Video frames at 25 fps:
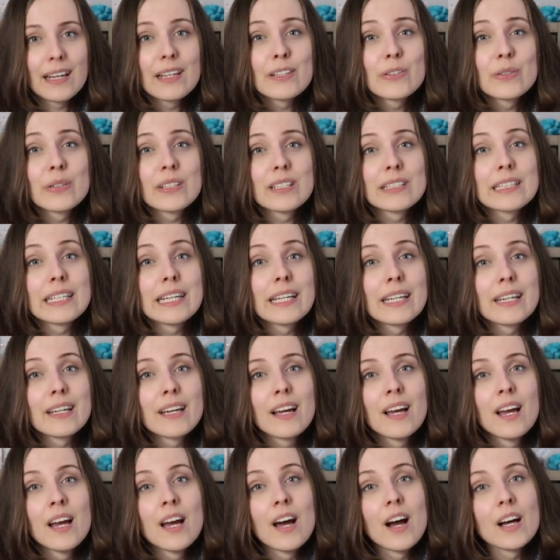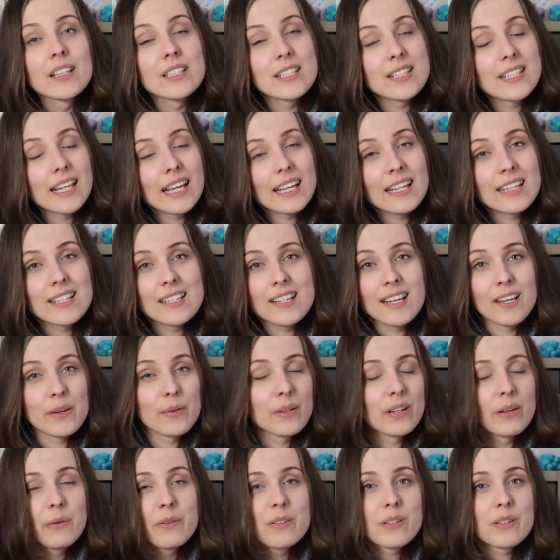I took a day on the second day
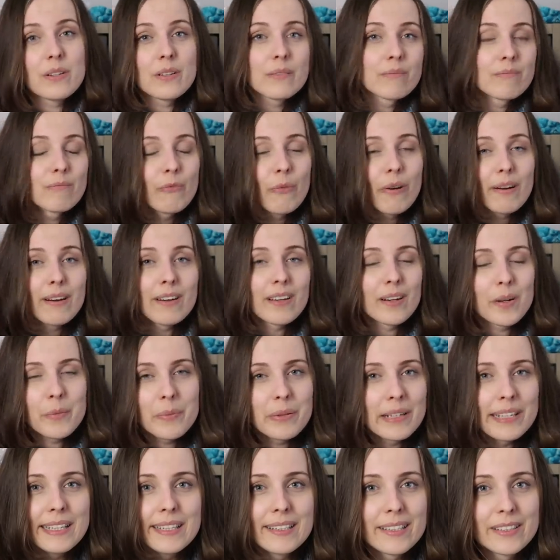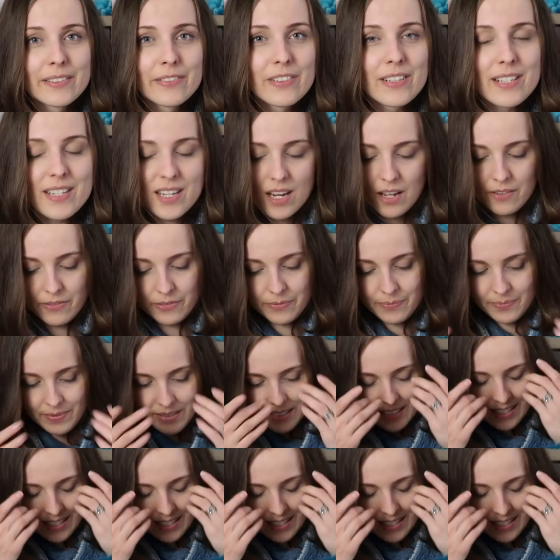when I was wearing completely different stuff.